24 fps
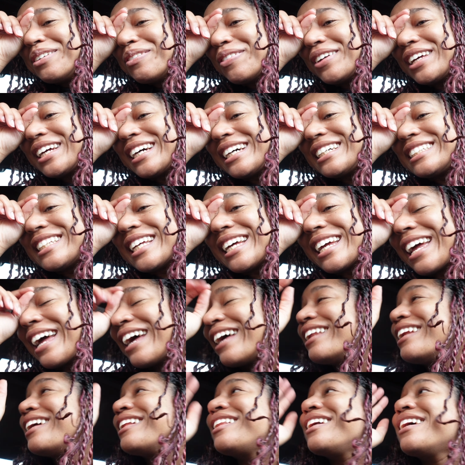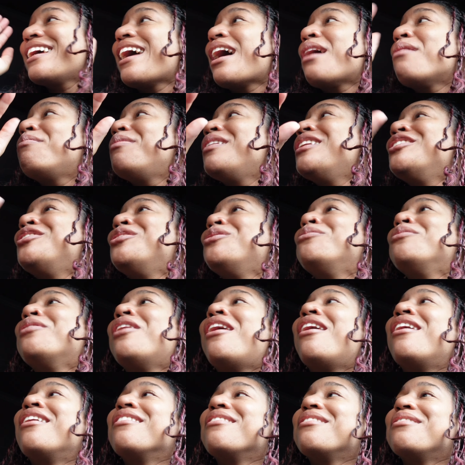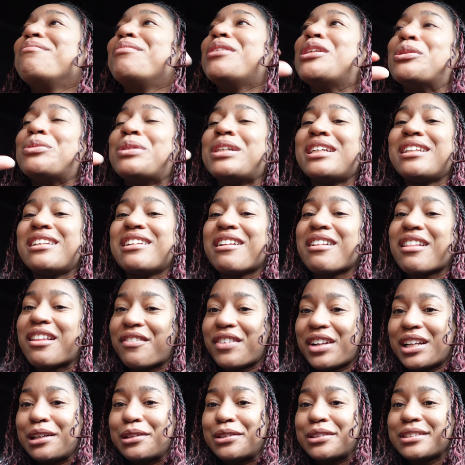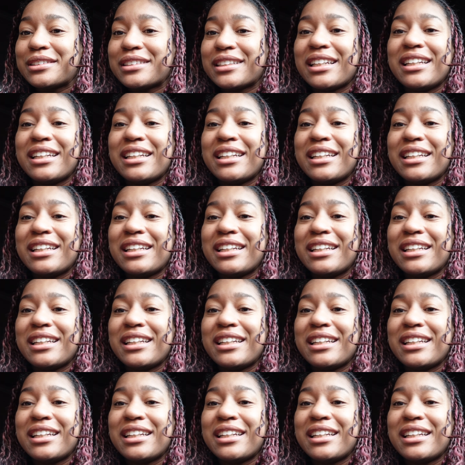because I can't let the gap be too long between the videos.